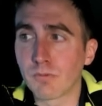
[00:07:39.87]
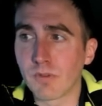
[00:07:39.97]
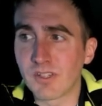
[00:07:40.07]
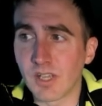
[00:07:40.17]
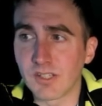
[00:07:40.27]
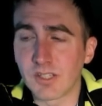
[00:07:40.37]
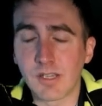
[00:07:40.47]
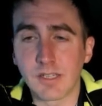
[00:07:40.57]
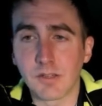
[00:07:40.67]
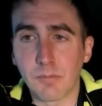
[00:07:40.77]

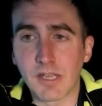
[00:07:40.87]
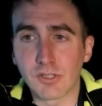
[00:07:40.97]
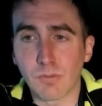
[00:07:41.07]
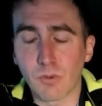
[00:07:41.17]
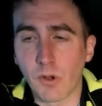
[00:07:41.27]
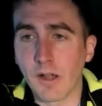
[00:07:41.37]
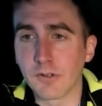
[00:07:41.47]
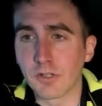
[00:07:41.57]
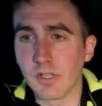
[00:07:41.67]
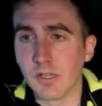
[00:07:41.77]
resuscitate the patient prior
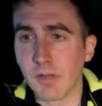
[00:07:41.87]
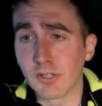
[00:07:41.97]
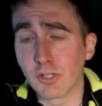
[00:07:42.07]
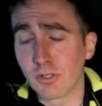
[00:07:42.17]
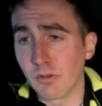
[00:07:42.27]
to intubation.